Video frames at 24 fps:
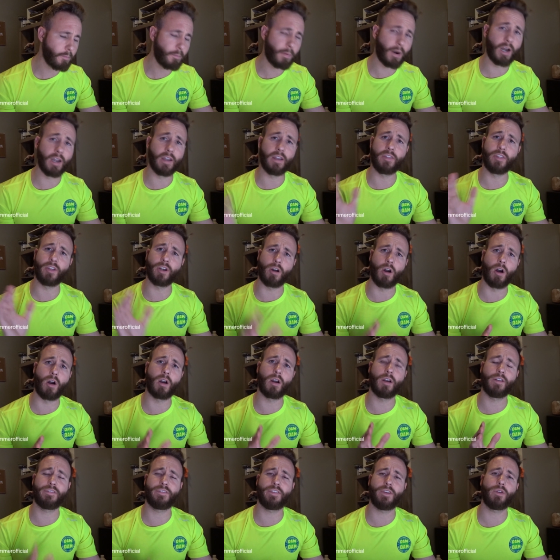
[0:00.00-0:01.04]
But there
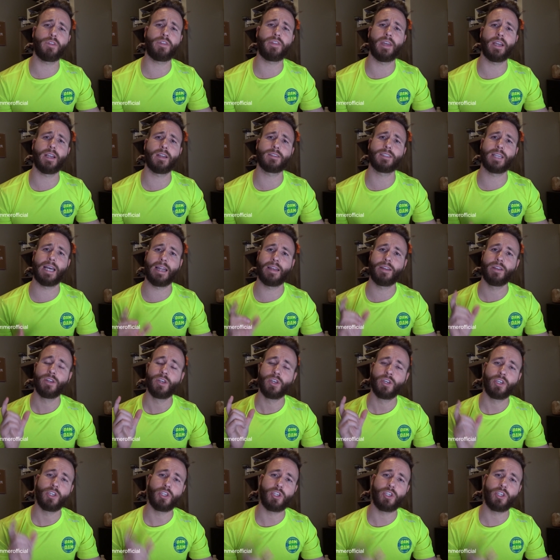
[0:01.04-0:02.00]
are a few things that